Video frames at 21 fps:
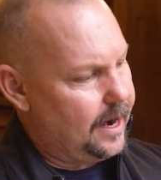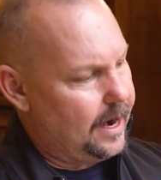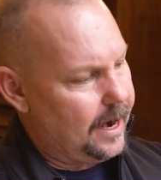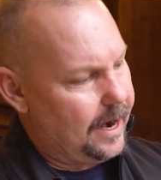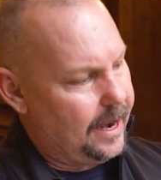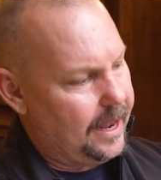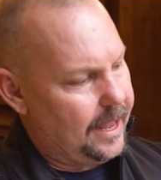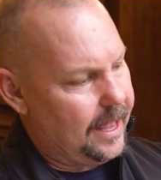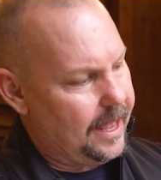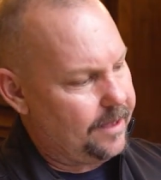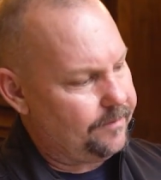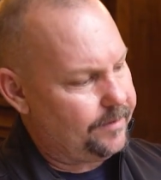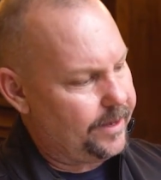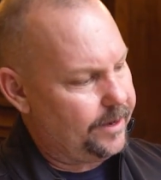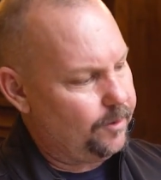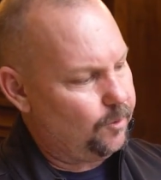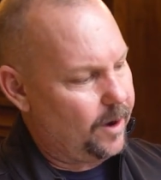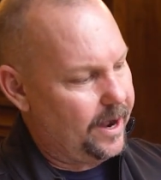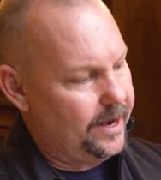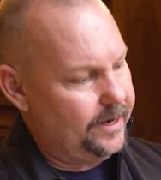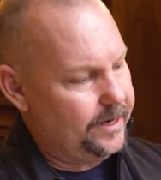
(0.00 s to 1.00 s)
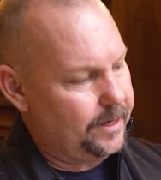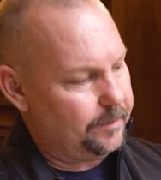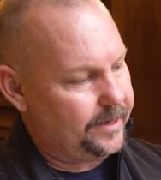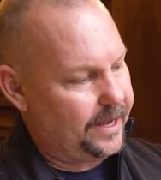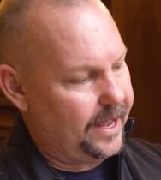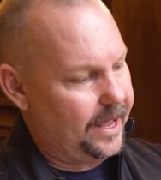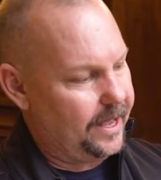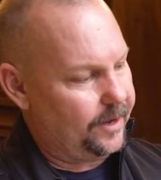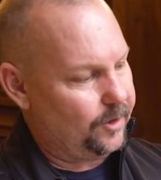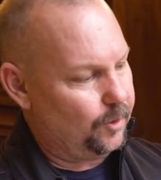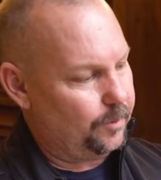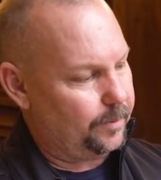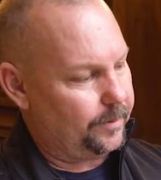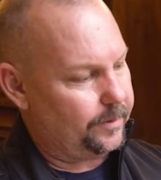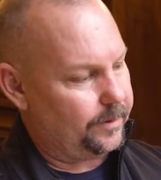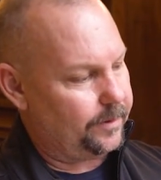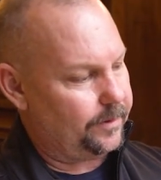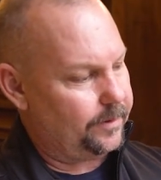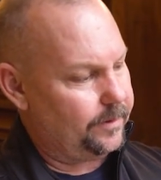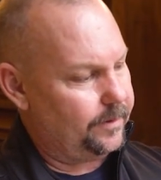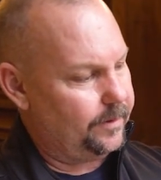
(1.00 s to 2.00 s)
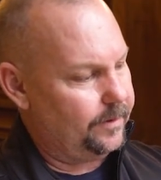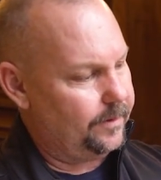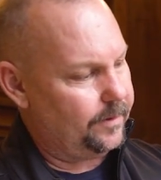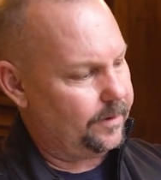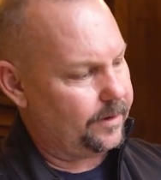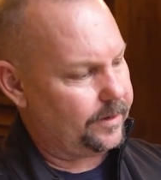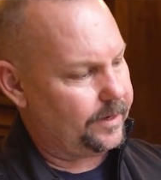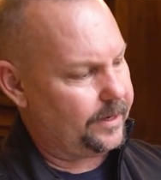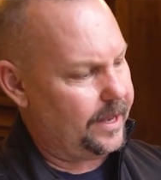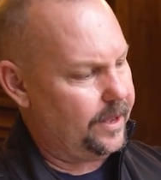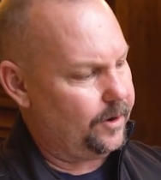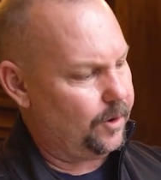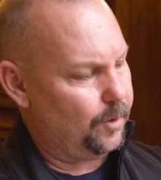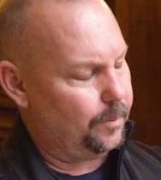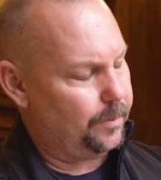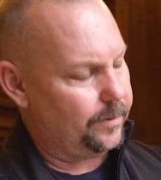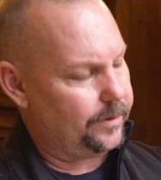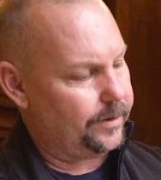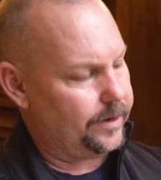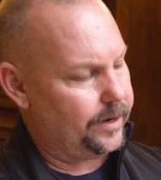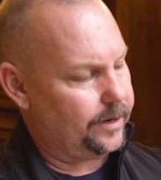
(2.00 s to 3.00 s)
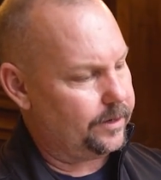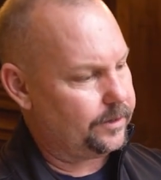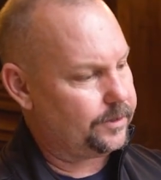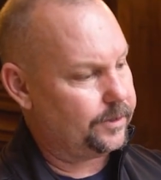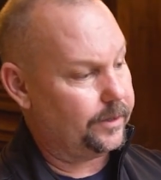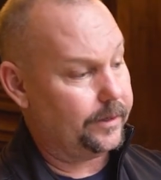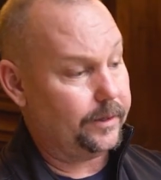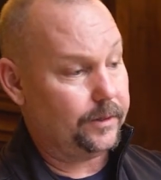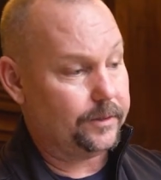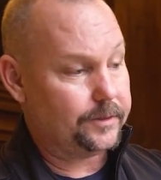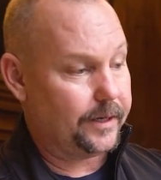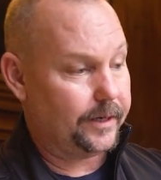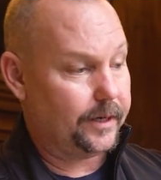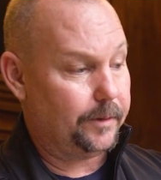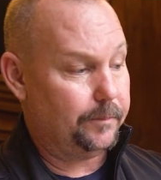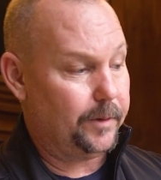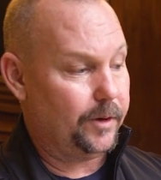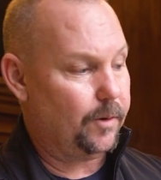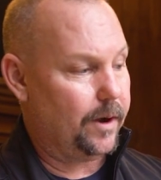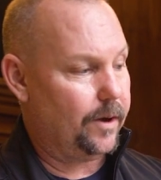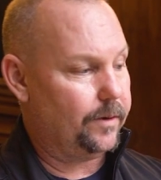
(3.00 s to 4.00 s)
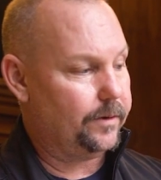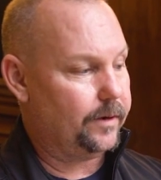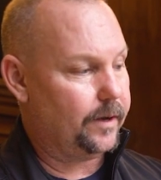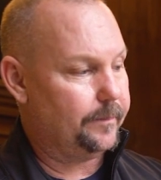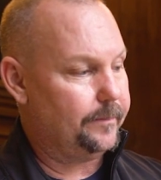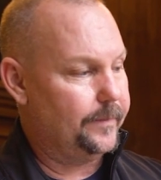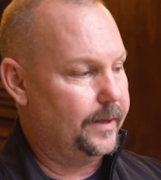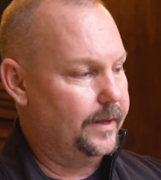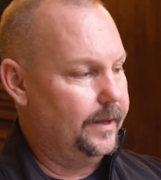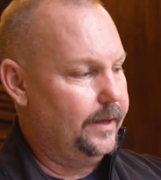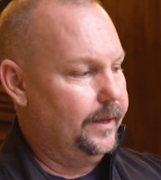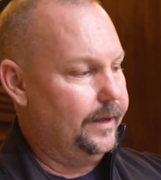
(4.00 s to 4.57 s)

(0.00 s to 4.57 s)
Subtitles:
I have a wind-up can opener here, so that looks like it could be wound up.